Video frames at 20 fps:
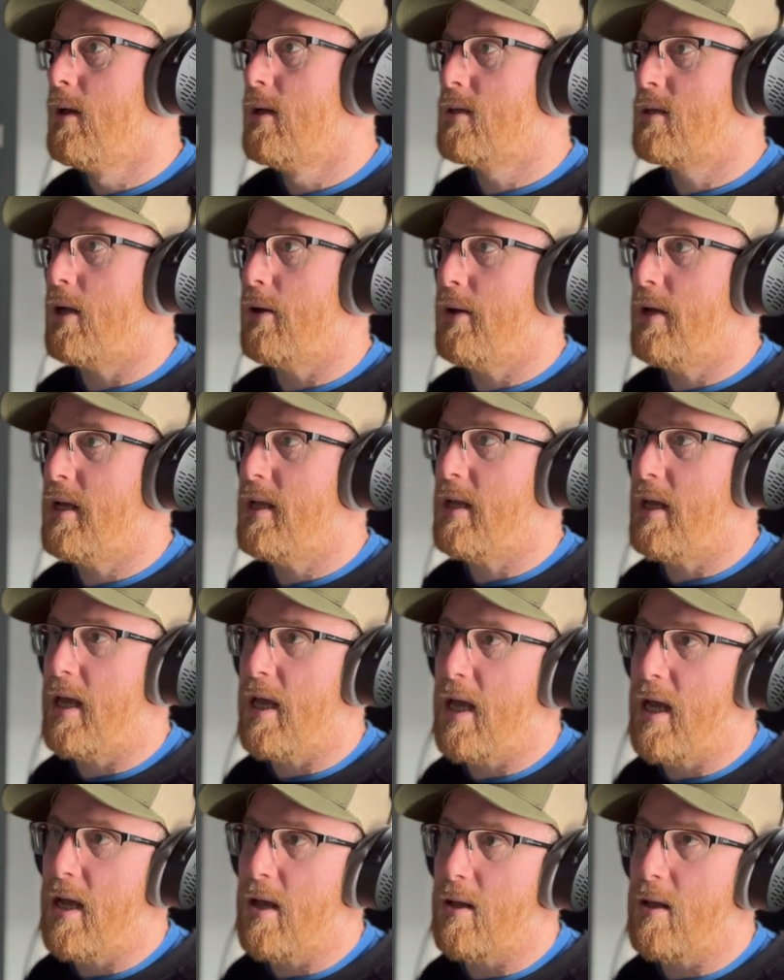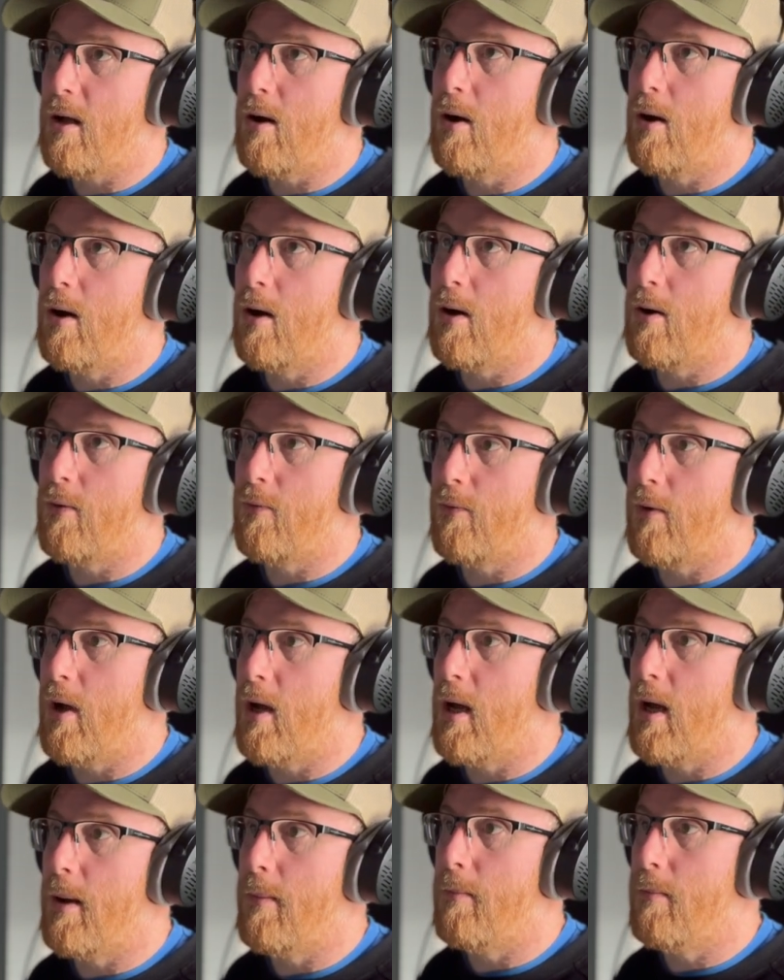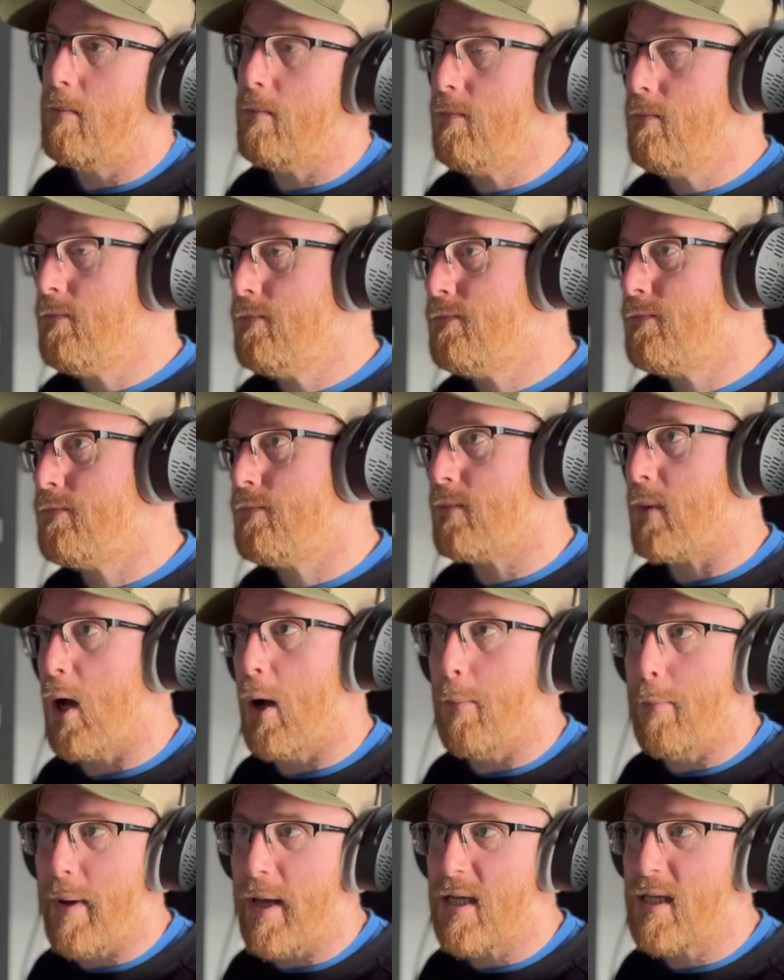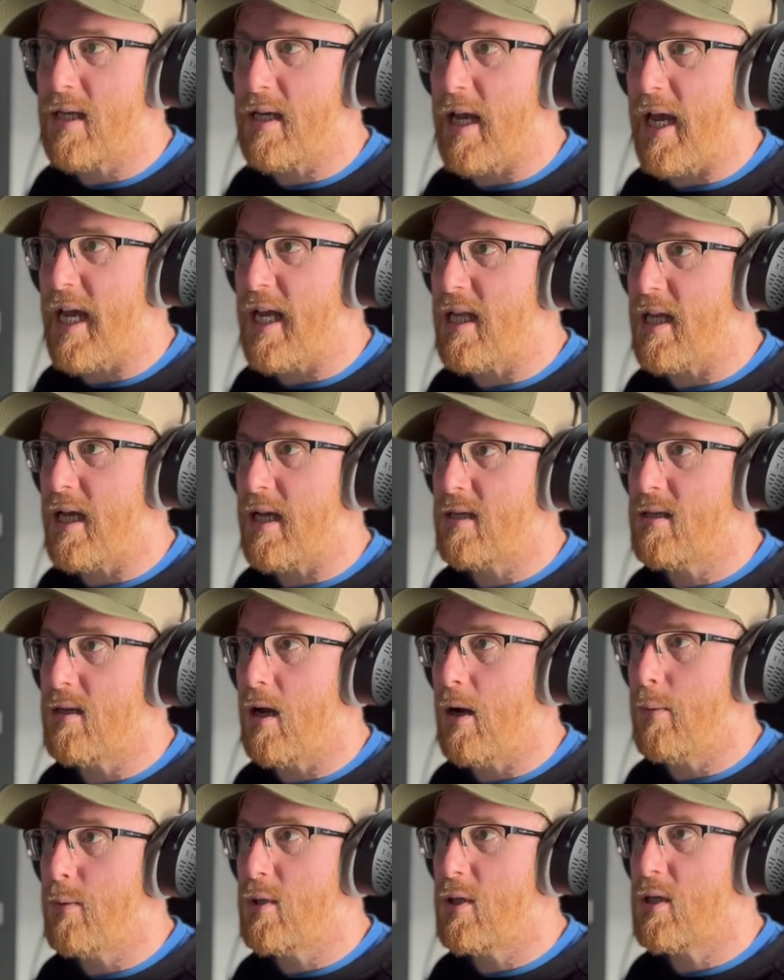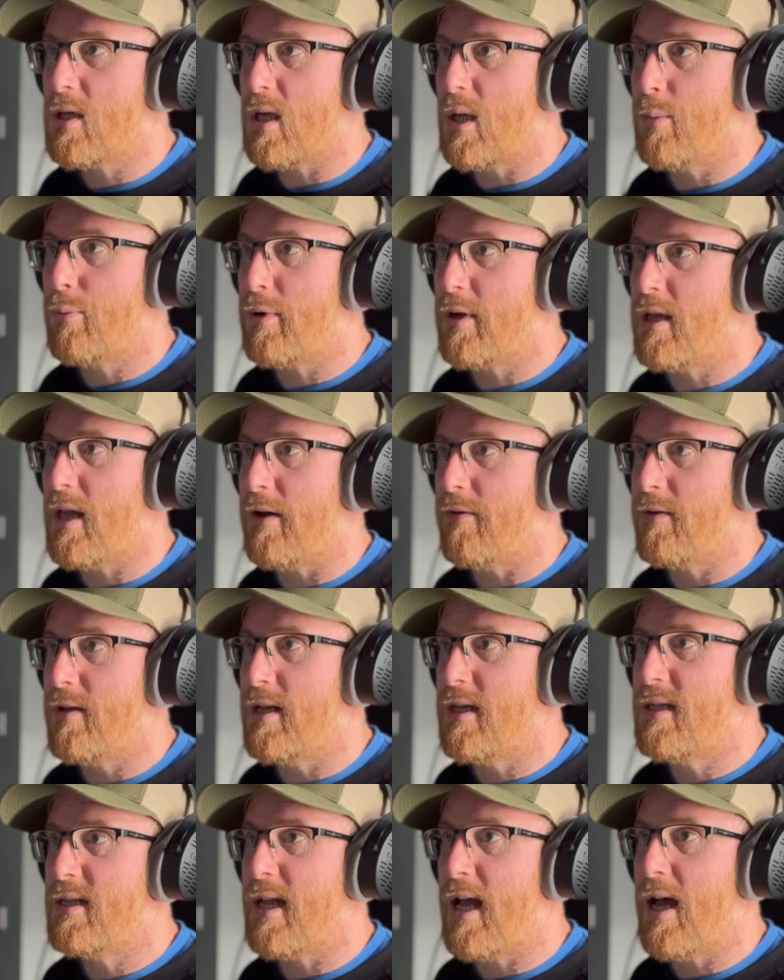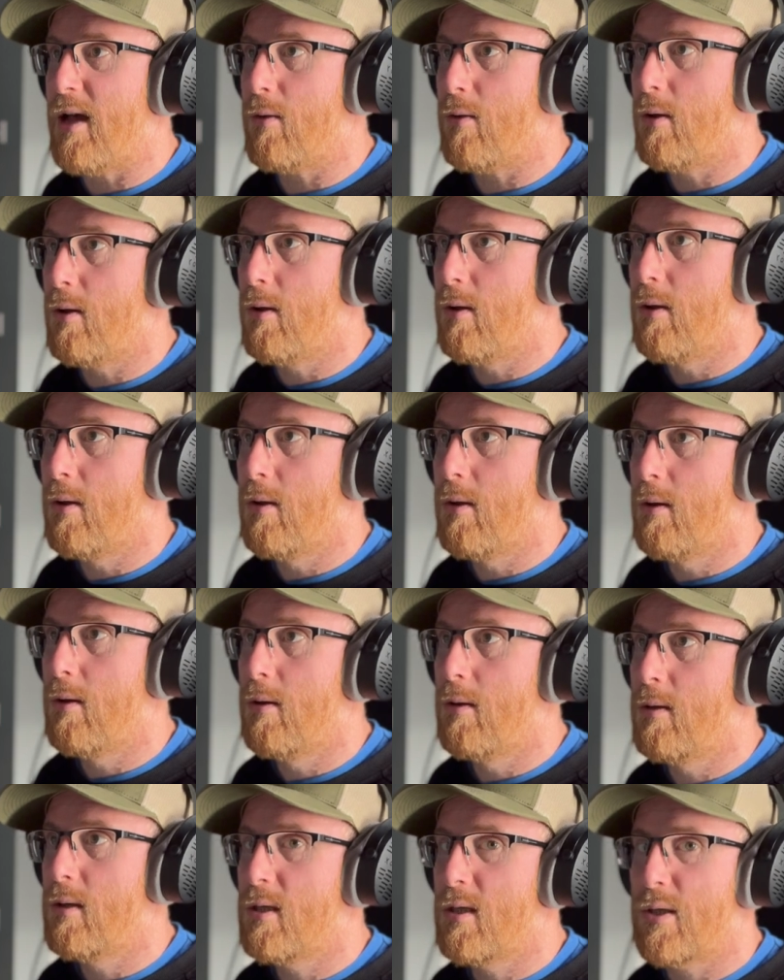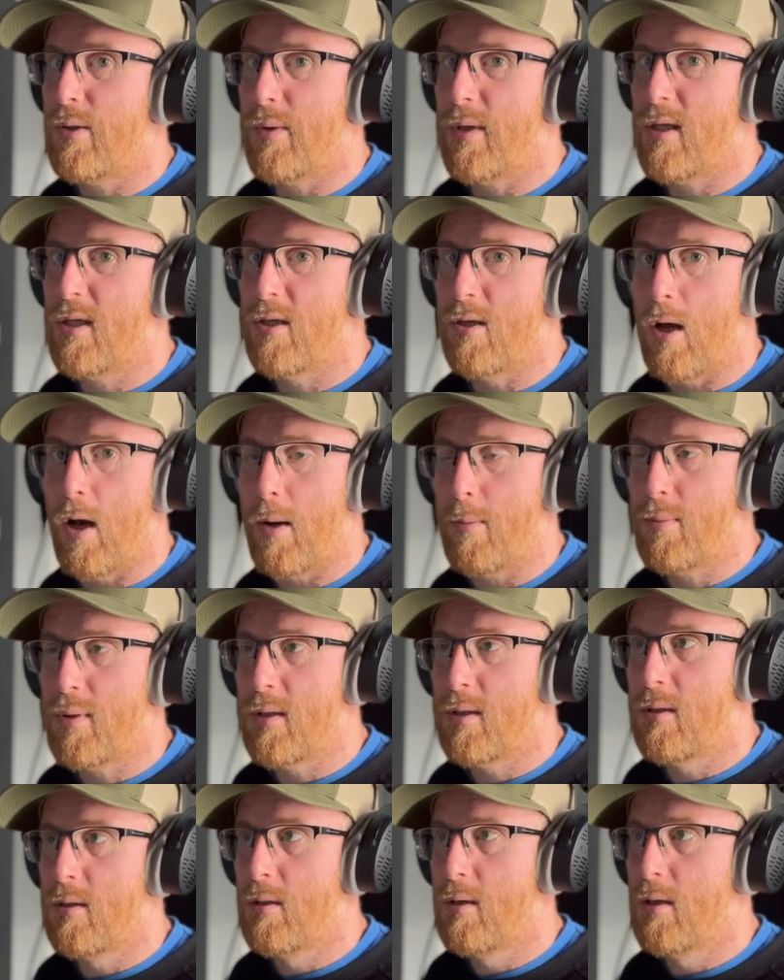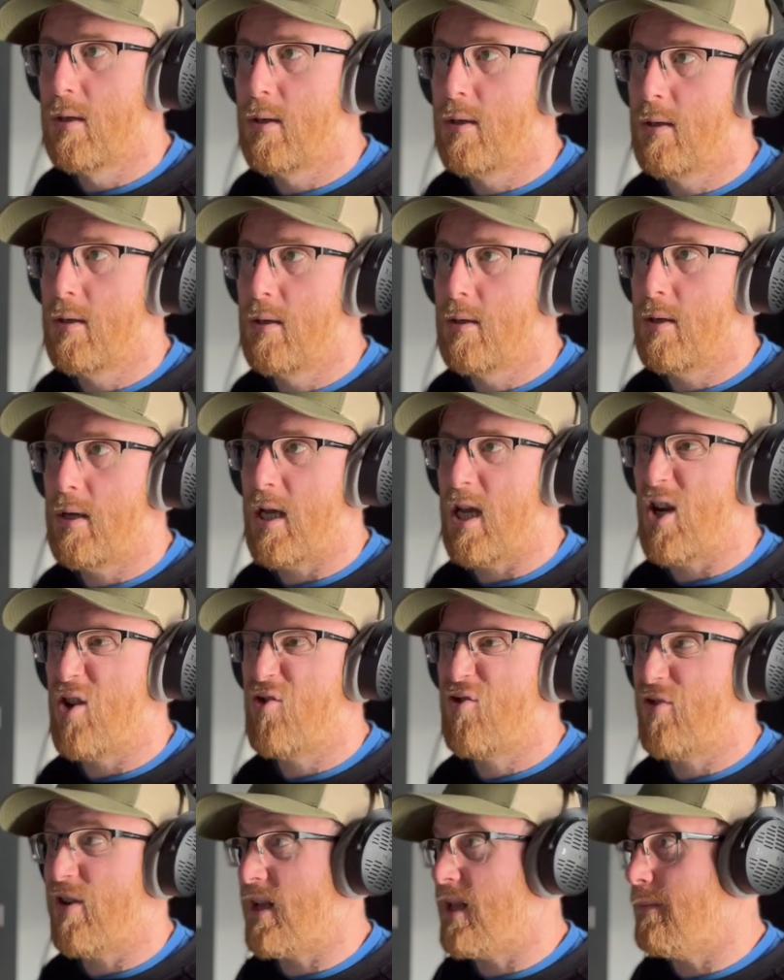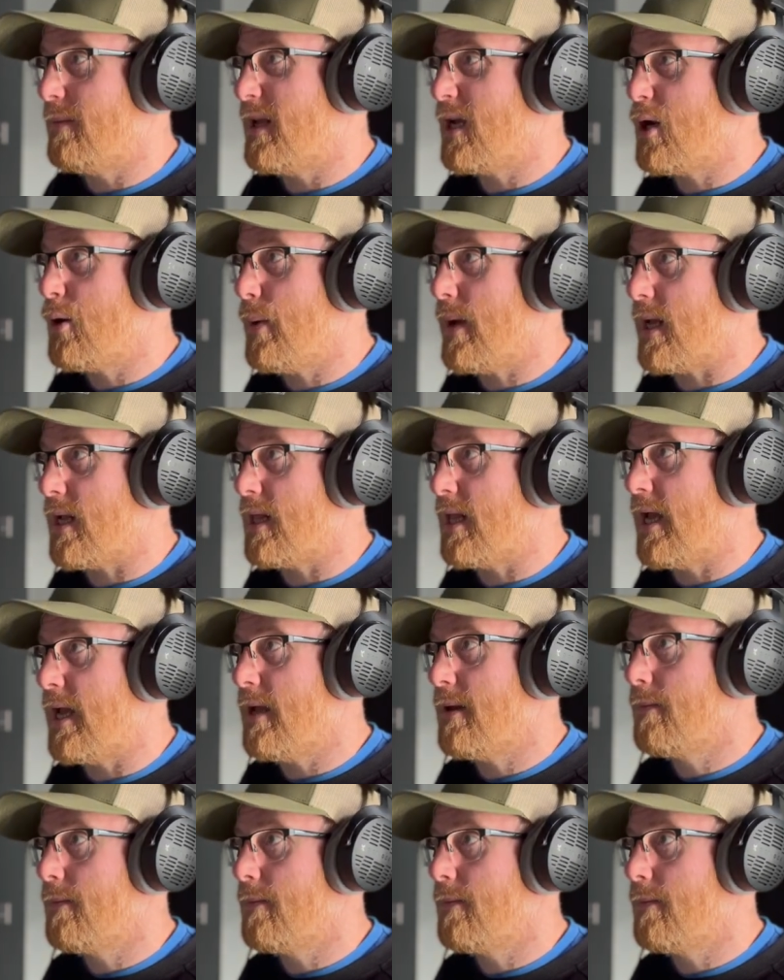So in here in our, our basic ADSR, we're just going to bring that release down so it stops incredibly quickly.